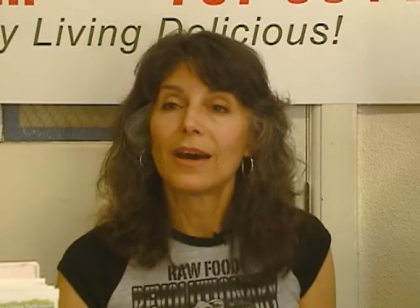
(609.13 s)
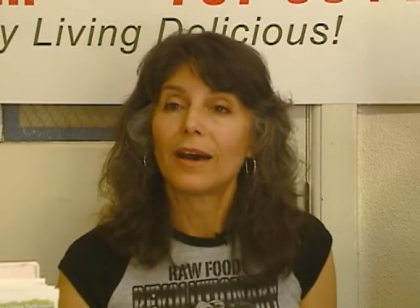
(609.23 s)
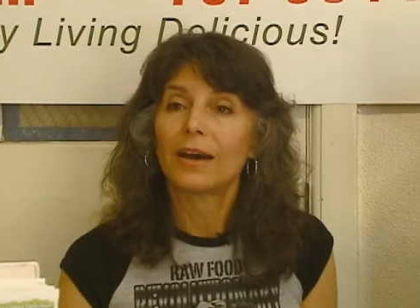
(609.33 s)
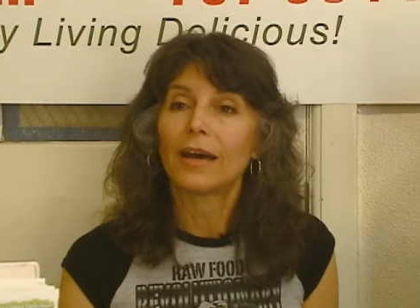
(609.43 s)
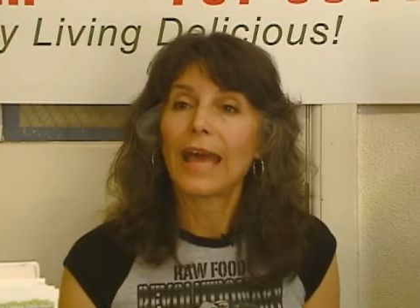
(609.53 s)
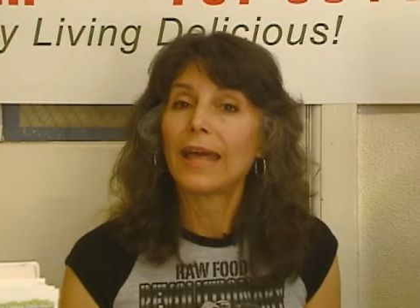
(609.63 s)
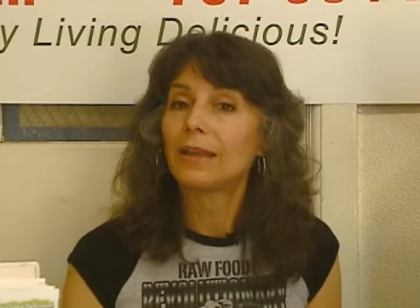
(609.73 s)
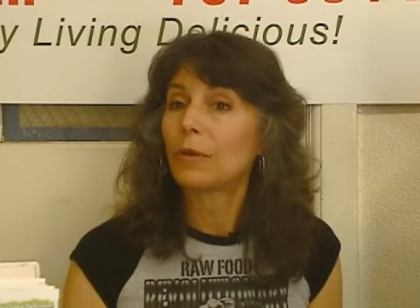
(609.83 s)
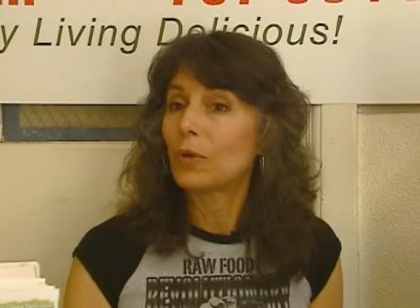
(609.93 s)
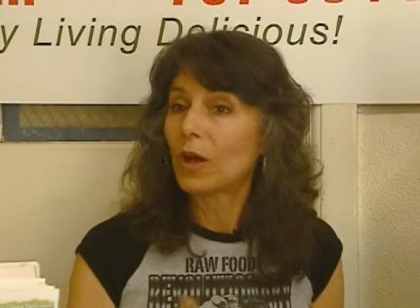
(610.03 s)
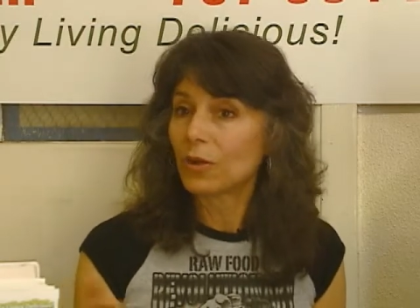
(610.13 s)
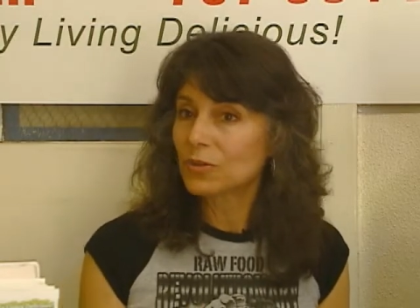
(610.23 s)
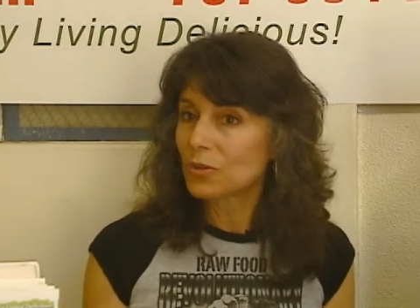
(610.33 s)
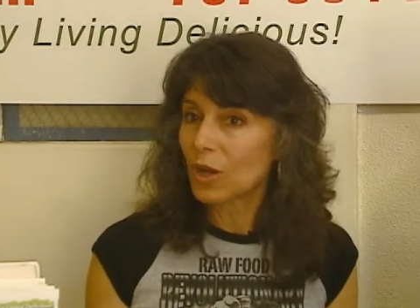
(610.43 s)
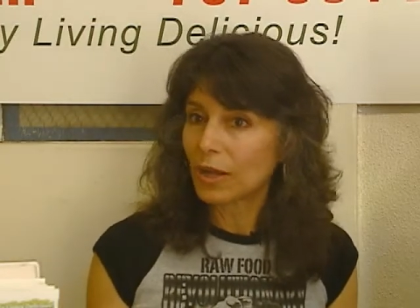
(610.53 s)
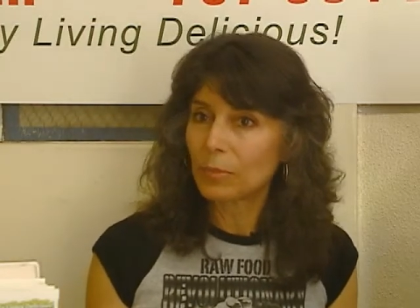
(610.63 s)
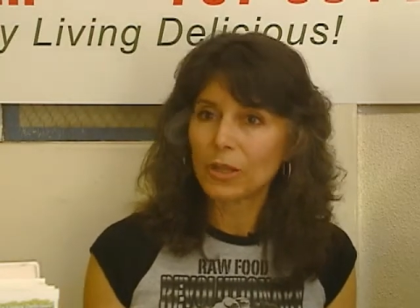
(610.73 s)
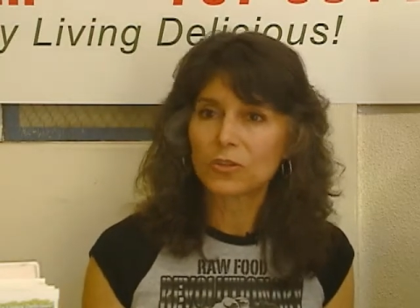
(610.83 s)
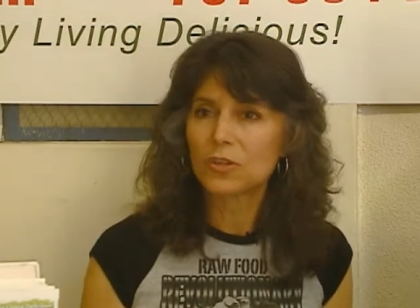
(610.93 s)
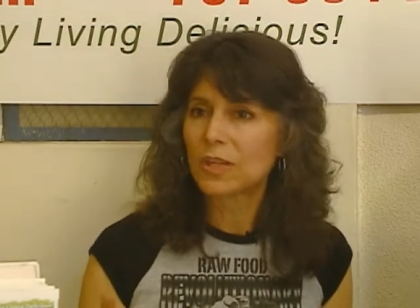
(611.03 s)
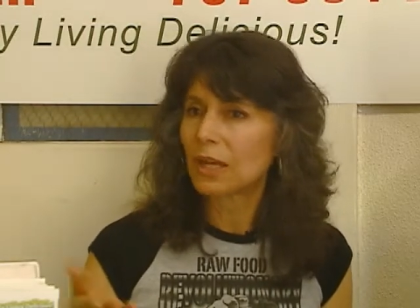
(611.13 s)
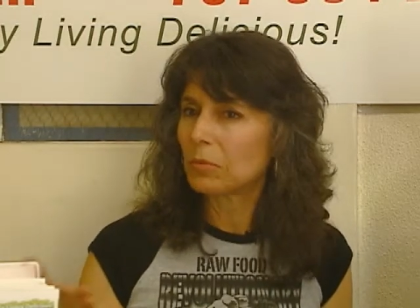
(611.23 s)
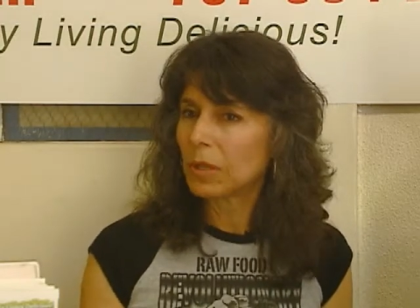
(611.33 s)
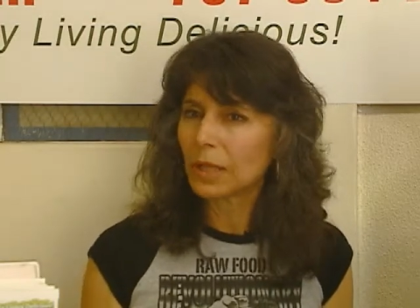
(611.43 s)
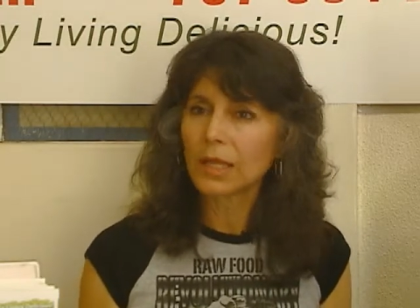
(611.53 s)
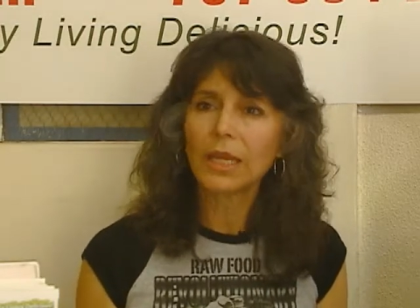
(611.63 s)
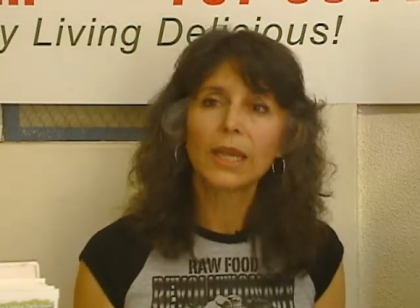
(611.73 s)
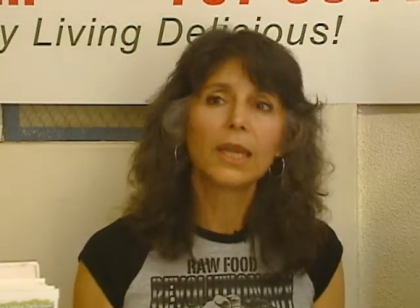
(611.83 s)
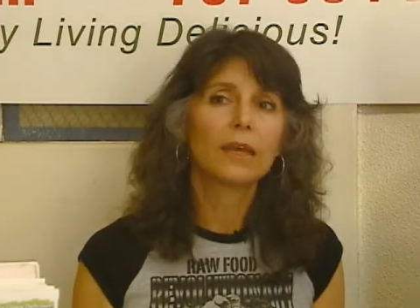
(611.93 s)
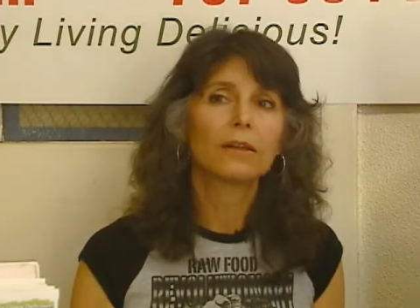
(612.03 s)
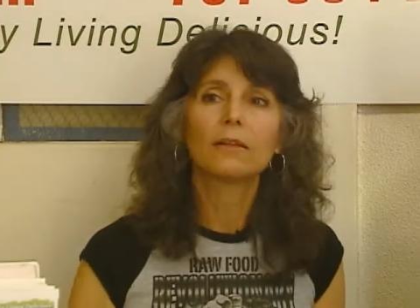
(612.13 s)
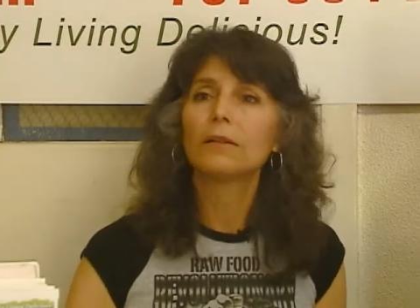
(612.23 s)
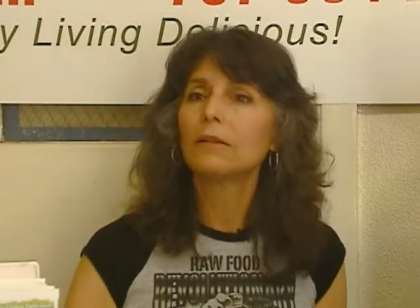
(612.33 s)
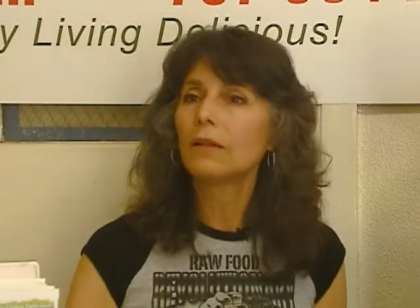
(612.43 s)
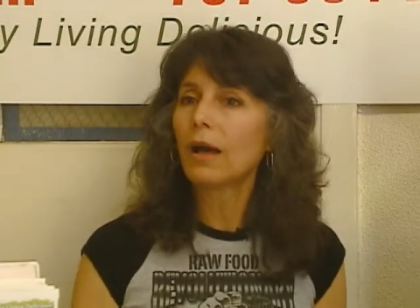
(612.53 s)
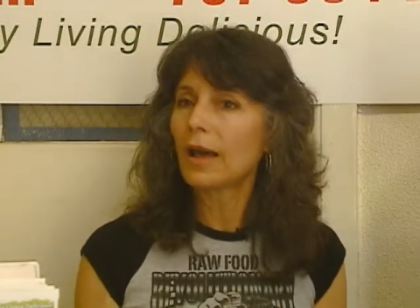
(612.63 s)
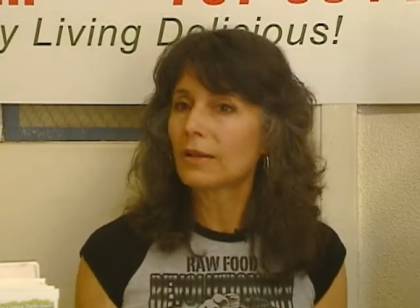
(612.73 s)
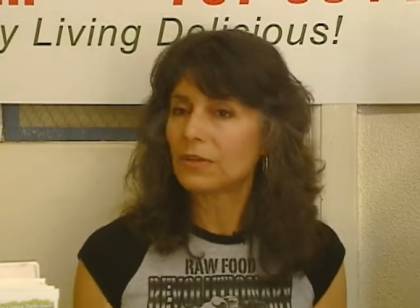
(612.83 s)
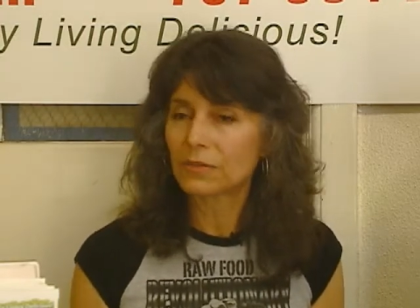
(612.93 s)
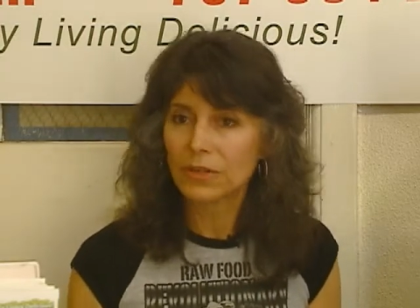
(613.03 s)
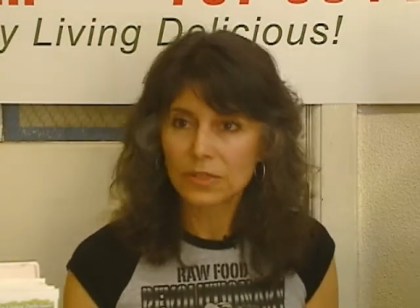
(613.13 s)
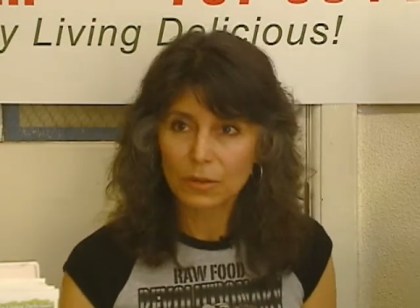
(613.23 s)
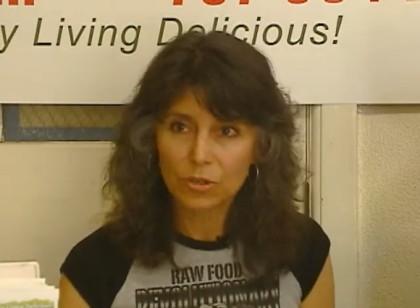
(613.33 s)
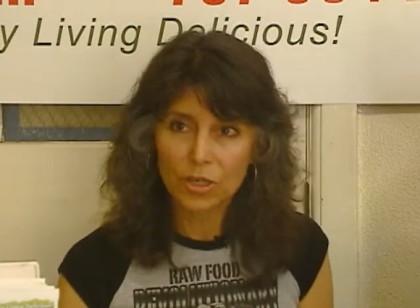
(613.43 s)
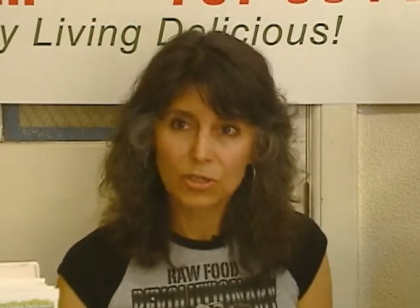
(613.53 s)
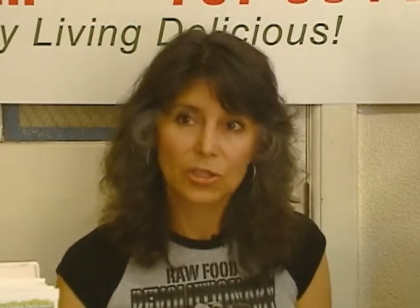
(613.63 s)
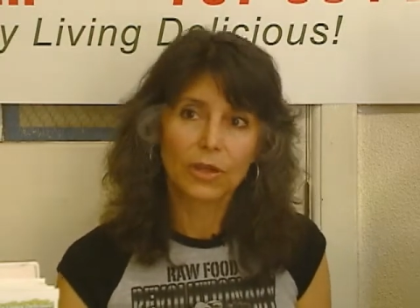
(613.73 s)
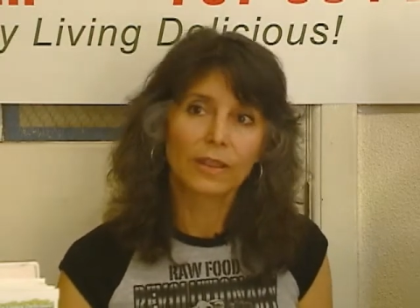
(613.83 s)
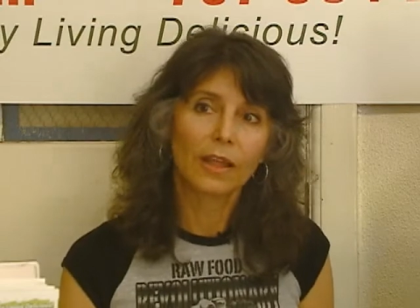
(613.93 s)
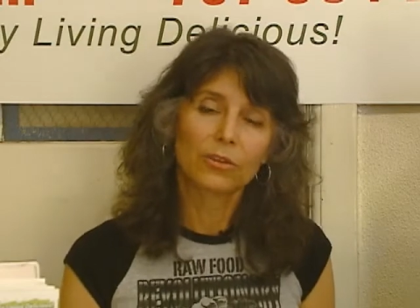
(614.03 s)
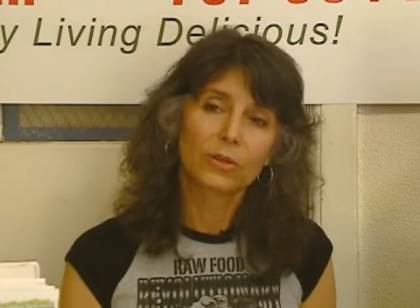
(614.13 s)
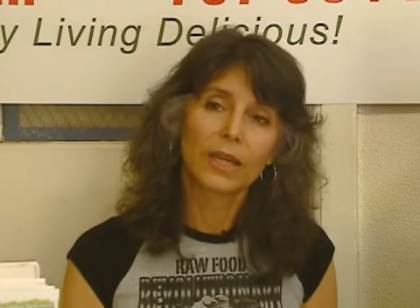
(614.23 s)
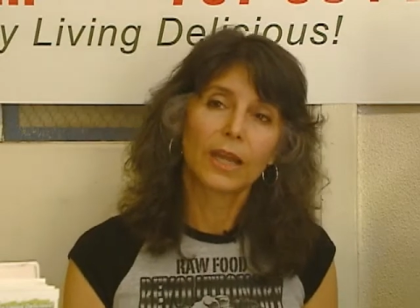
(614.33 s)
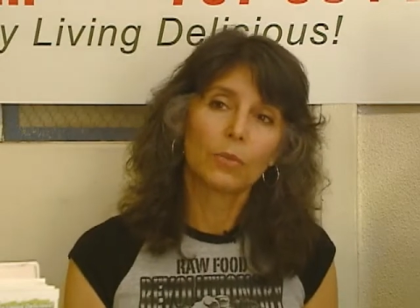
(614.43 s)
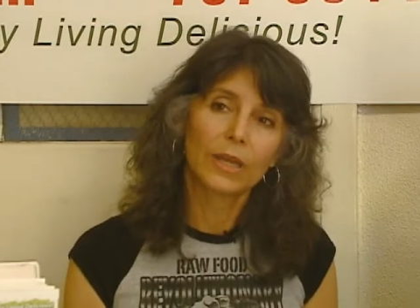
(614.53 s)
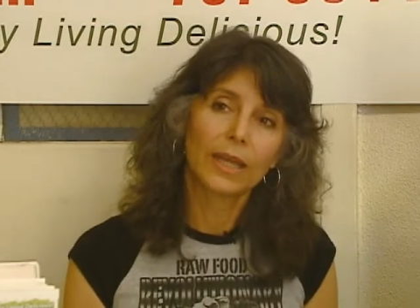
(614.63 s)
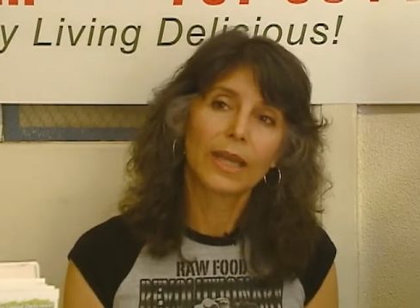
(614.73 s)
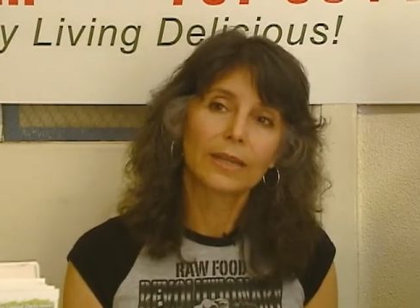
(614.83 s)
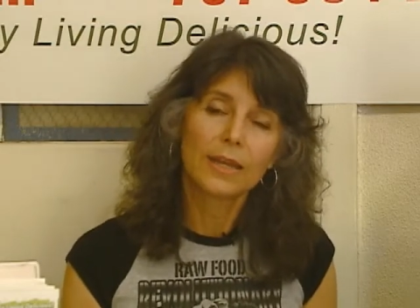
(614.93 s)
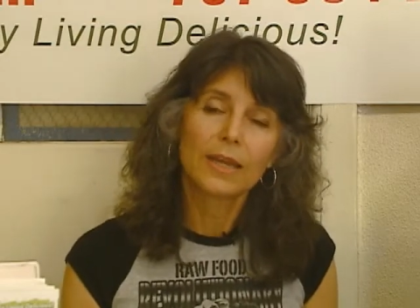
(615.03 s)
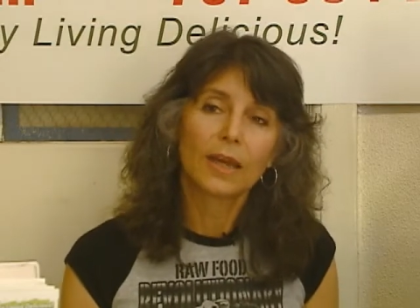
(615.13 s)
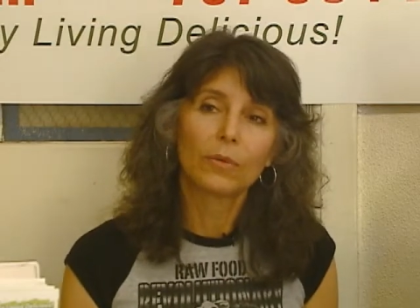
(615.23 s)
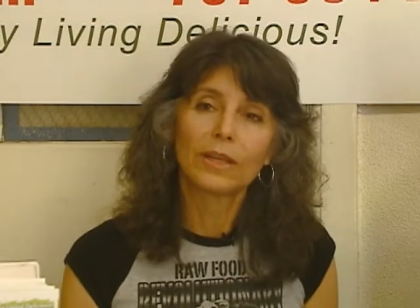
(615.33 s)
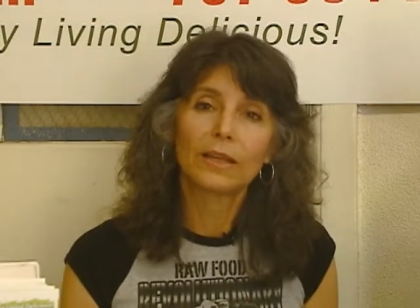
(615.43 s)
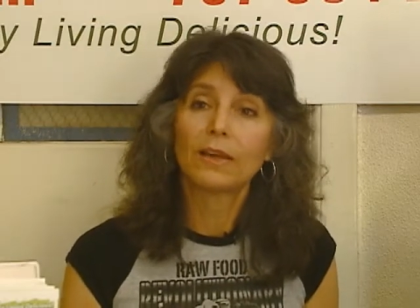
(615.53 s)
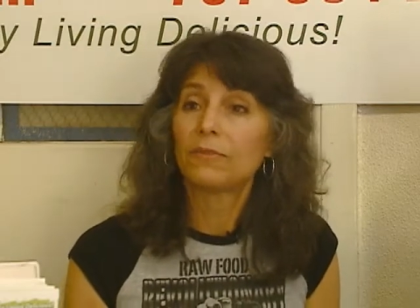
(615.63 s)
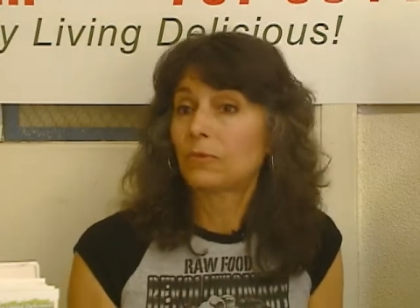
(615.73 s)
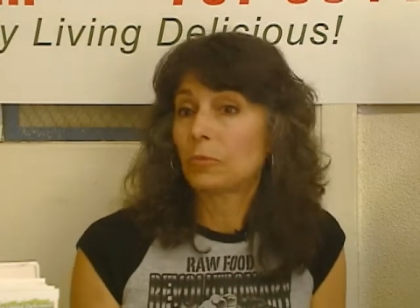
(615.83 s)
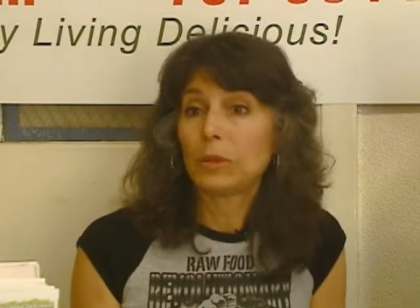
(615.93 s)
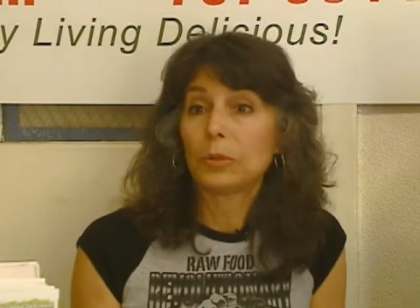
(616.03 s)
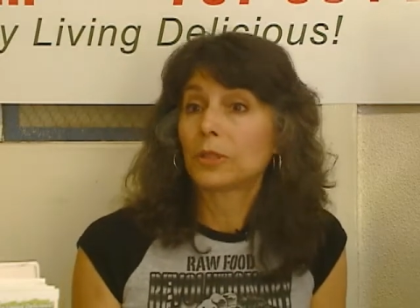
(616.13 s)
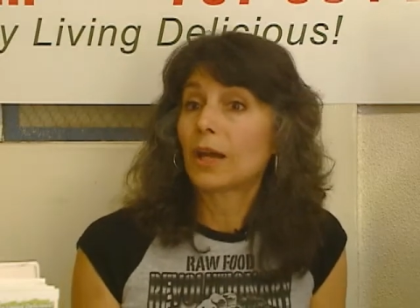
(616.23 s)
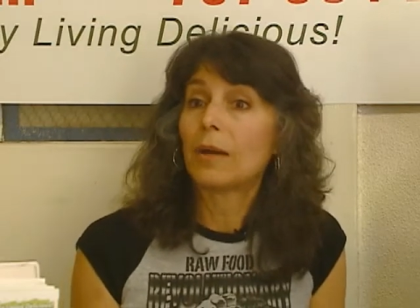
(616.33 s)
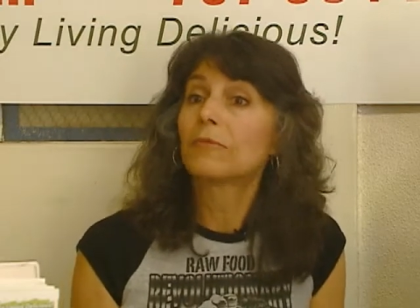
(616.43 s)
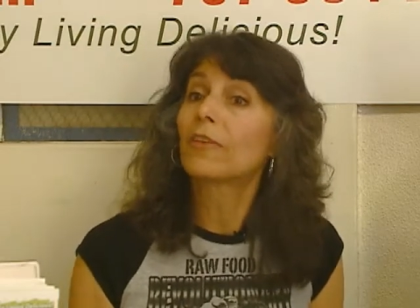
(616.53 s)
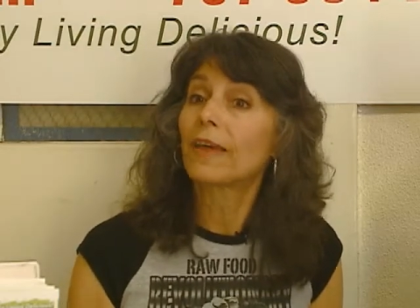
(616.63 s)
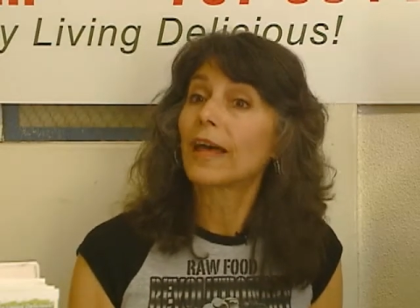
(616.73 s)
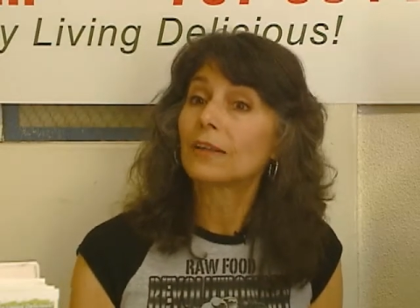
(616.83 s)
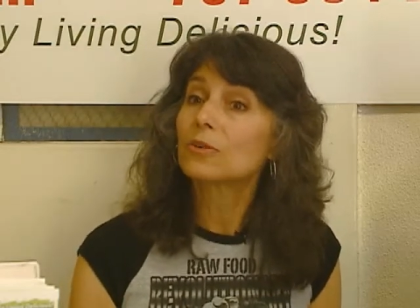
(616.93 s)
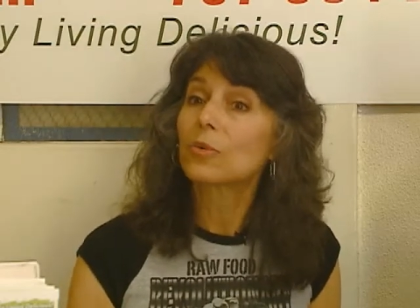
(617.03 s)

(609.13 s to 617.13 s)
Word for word: Uh, and, and we also talk about sustainability and a lot of different subjects during that three-day weekend, and we'd love for people to come for that as